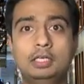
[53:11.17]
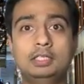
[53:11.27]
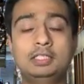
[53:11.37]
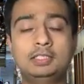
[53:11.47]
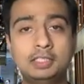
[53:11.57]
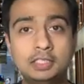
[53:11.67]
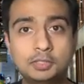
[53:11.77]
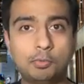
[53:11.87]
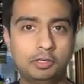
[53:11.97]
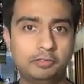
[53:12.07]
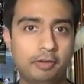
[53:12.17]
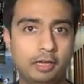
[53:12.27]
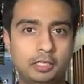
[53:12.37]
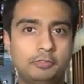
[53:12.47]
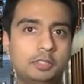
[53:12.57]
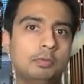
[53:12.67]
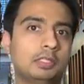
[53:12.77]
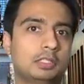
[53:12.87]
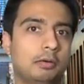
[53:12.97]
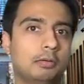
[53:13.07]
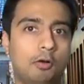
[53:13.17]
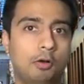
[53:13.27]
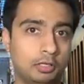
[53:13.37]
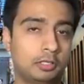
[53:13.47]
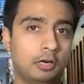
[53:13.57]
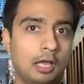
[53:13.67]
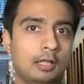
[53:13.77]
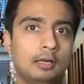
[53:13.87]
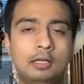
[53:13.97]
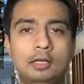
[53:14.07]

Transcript: disease modifying treatments are on trial